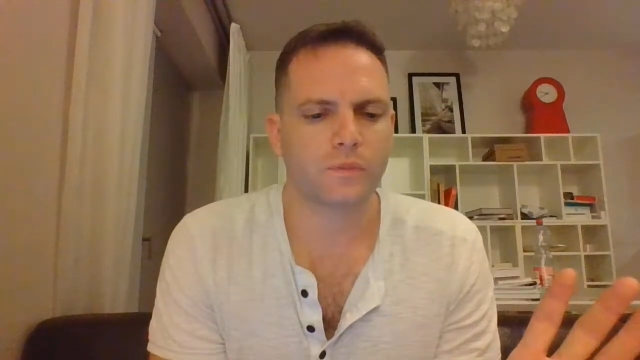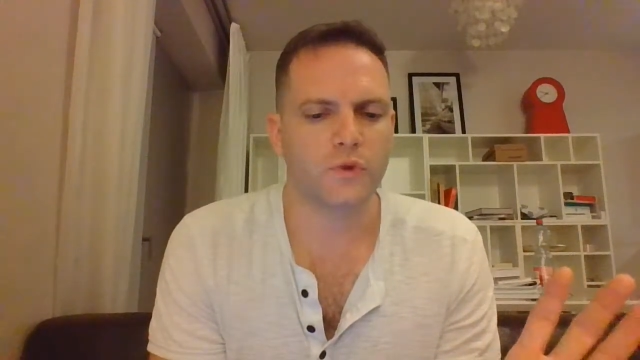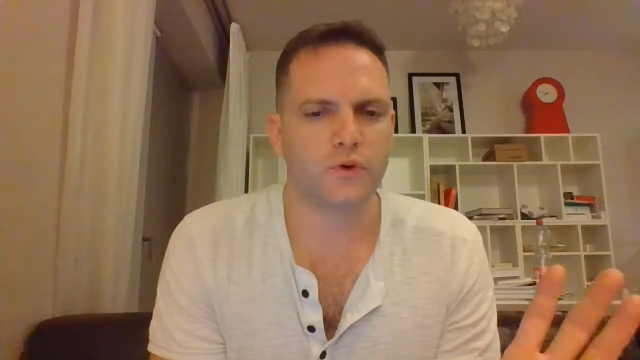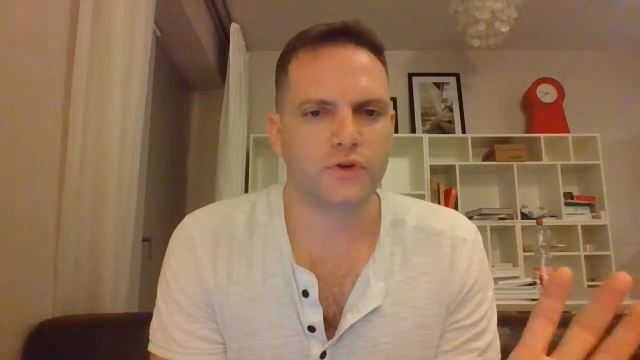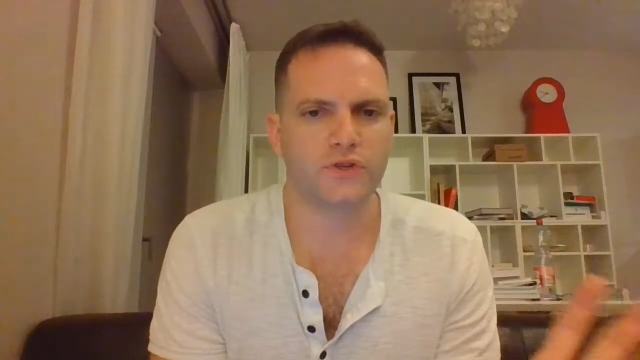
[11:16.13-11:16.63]

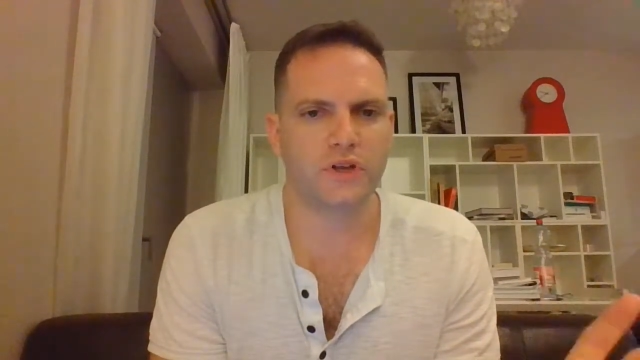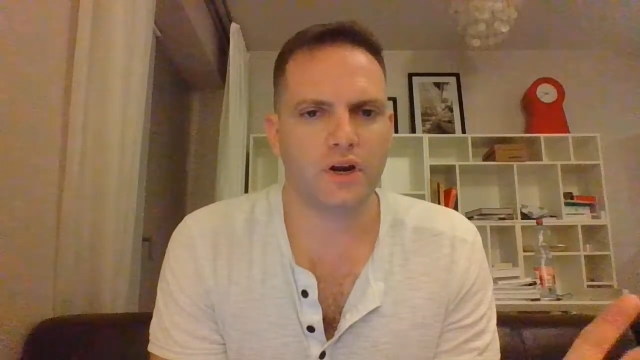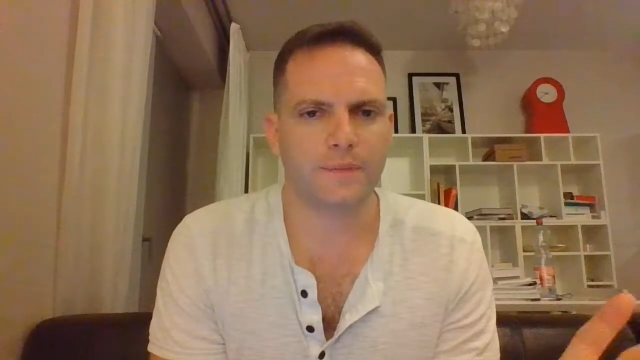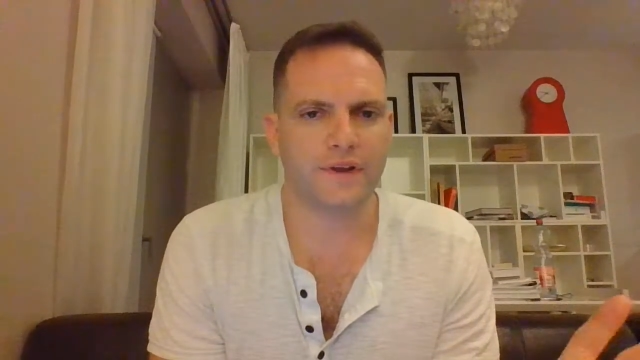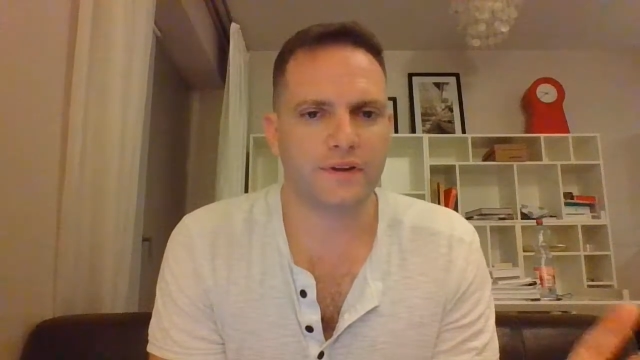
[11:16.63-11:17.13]
see the
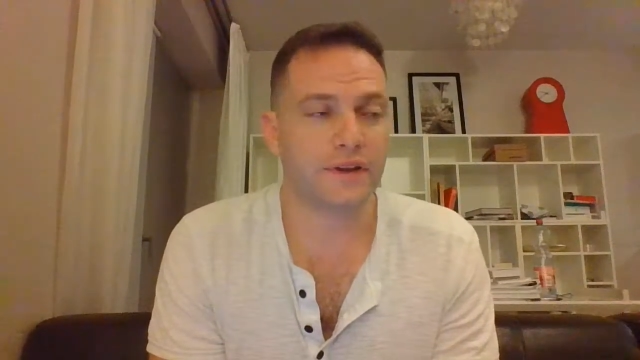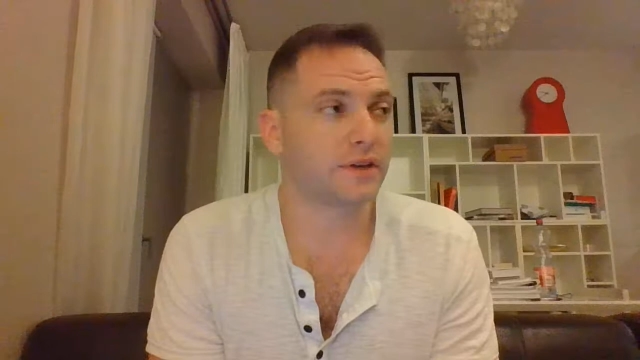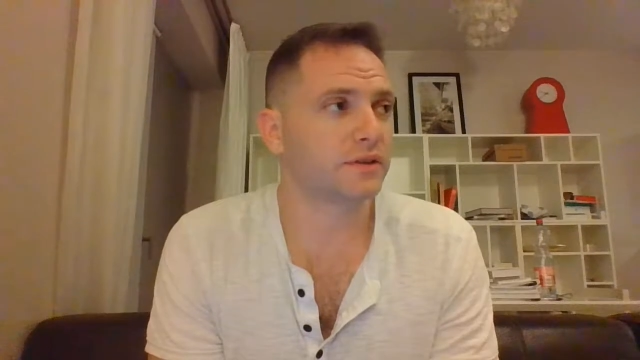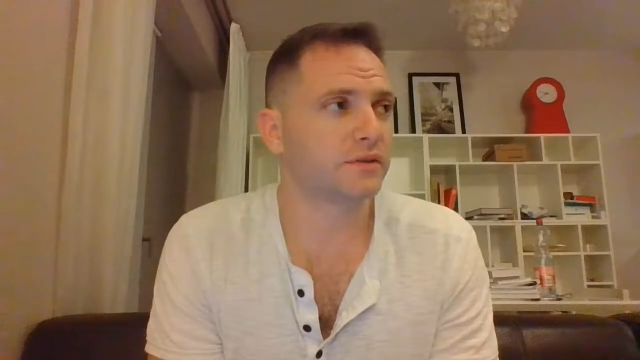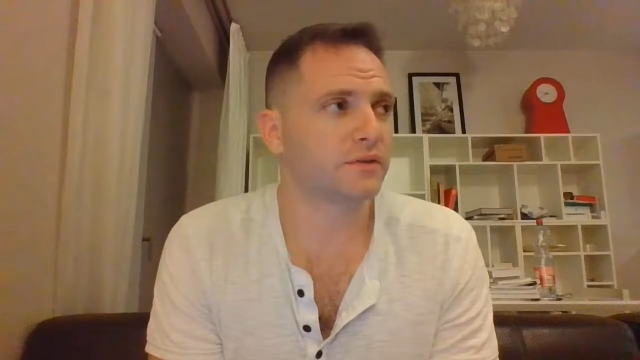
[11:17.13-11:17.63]
airplane like,
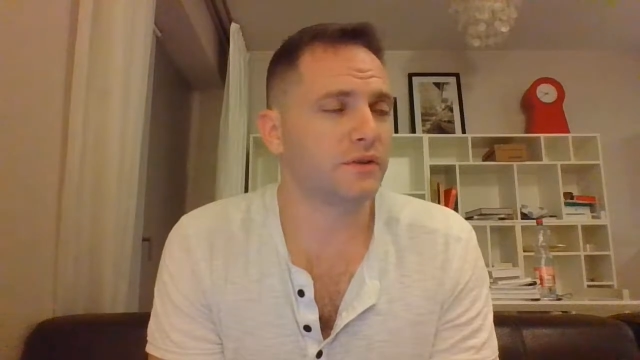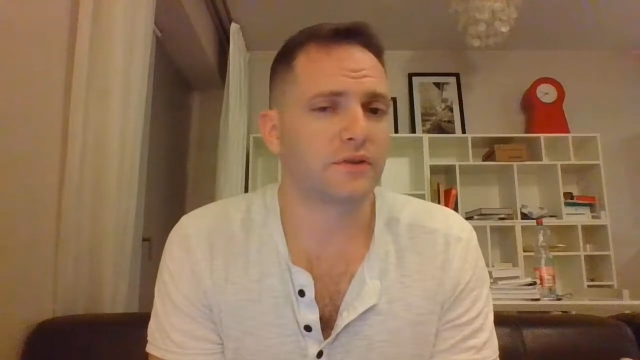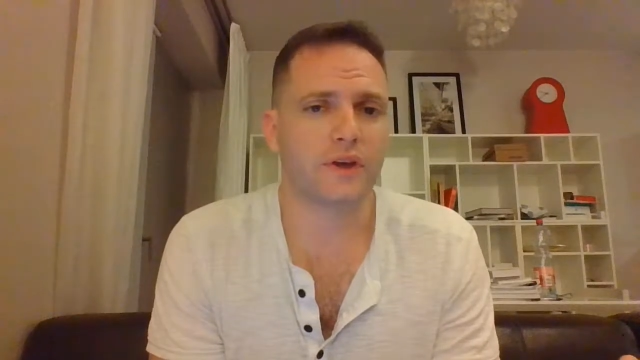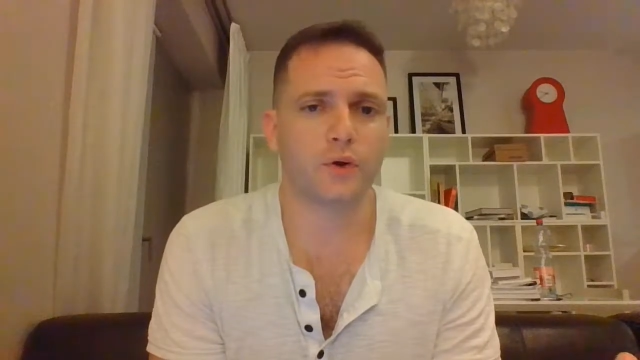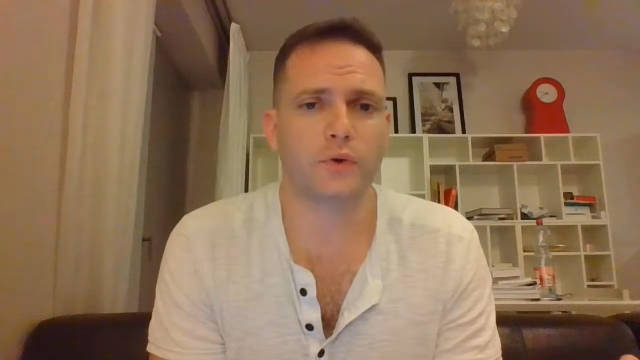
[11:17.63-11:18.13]
and you
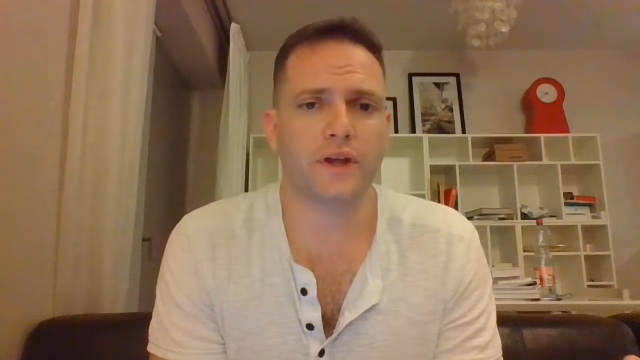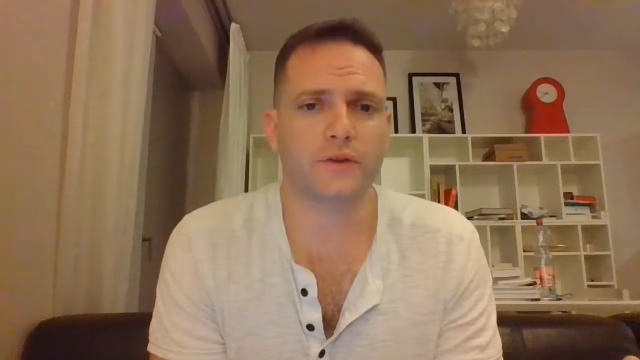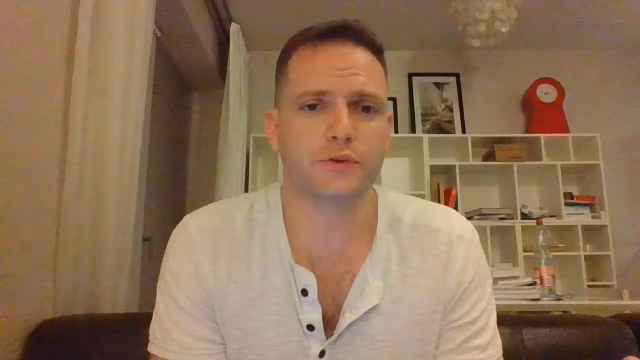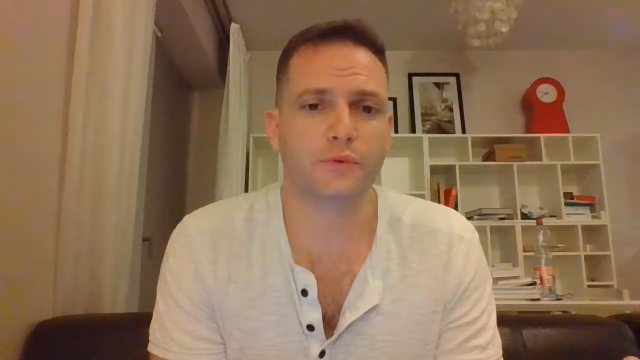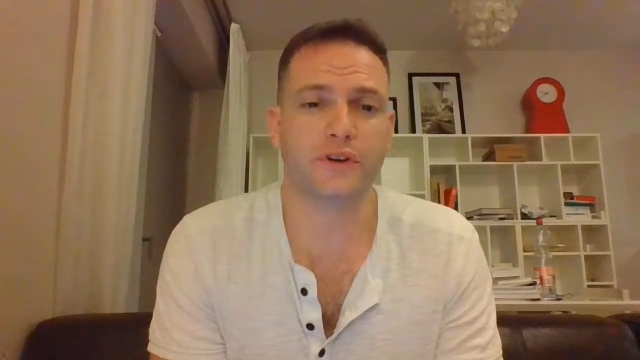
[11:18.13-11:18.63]
think, ooh, that
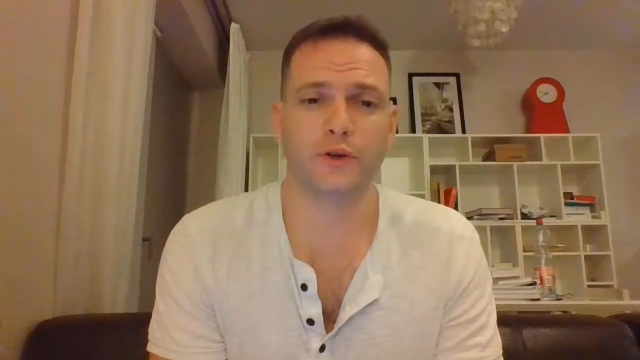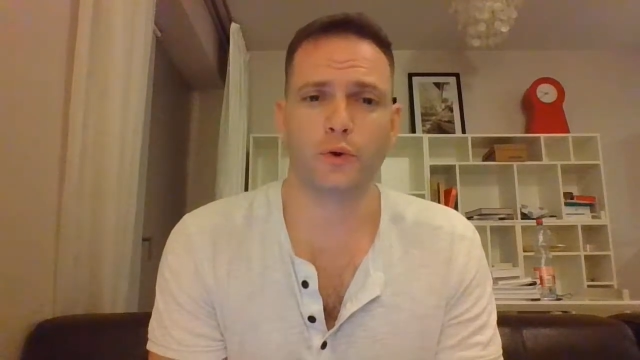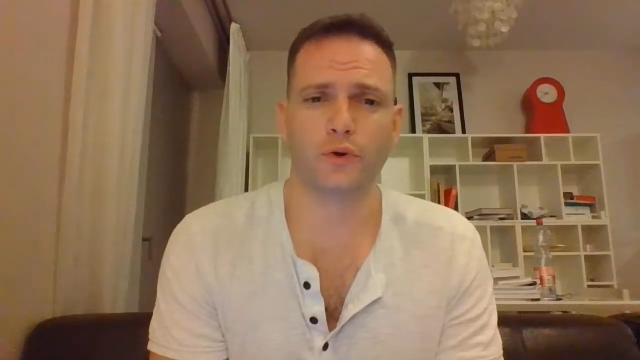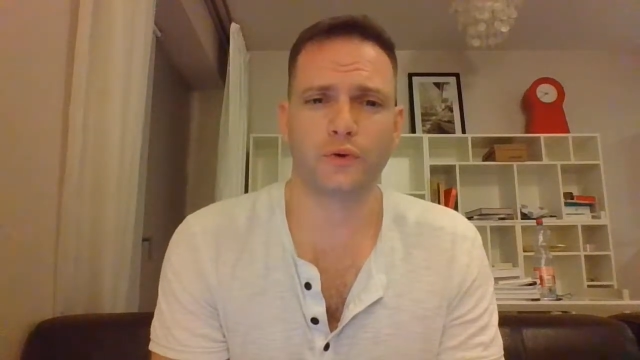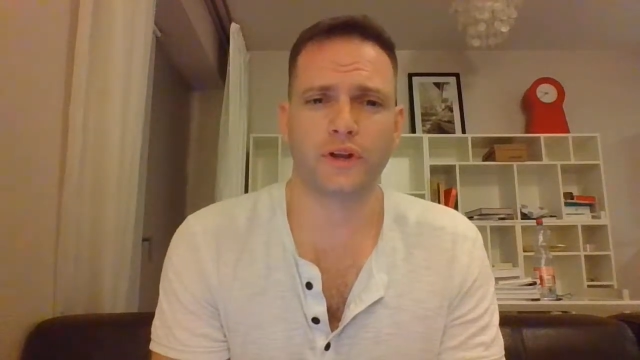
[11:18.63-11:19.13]
looks pretty.
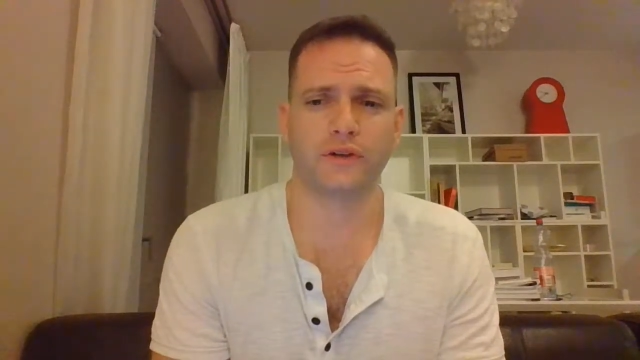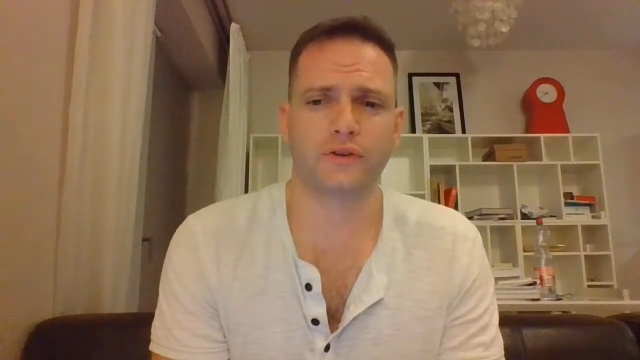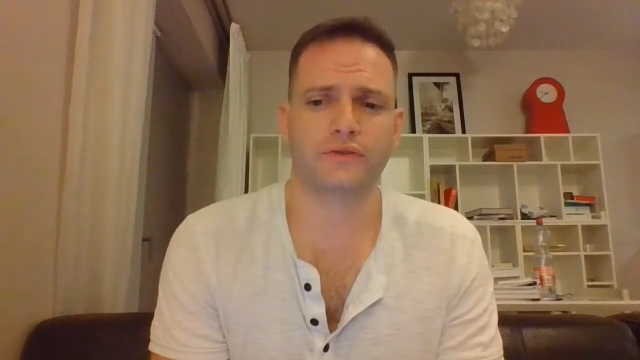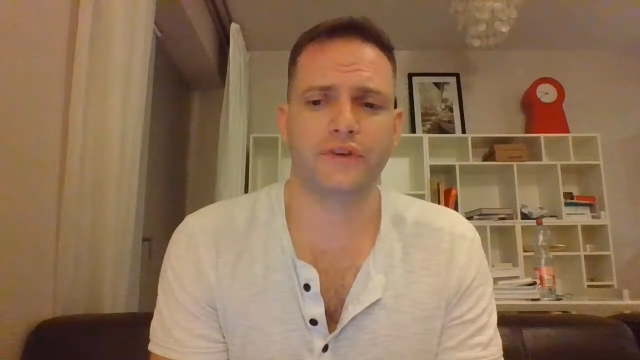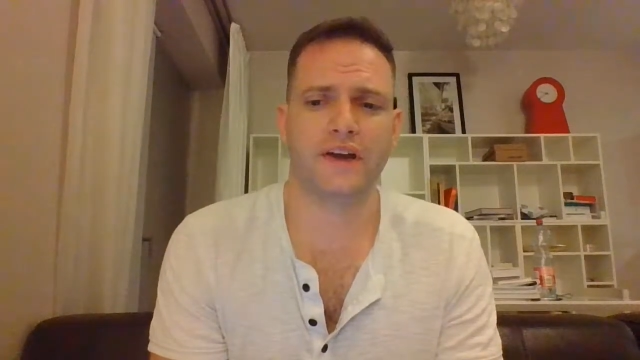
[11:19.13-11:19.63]
Ooh, that
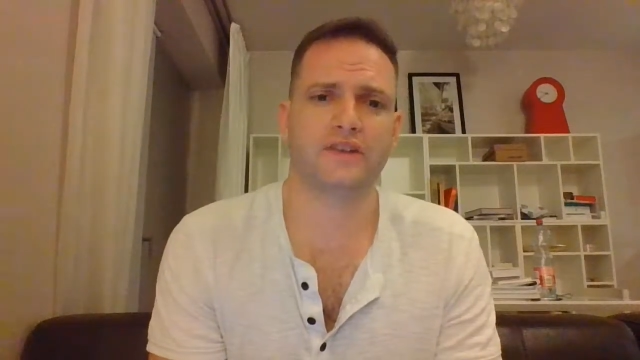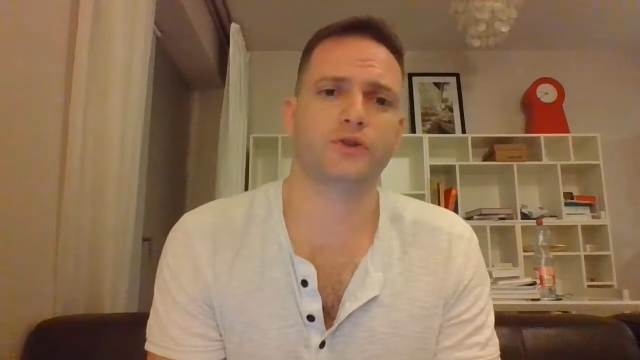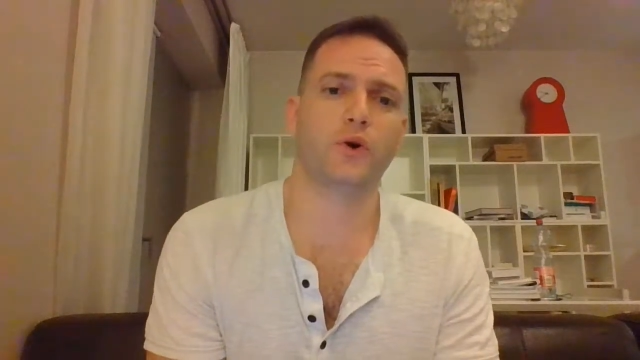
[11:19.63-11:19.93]
looks fast.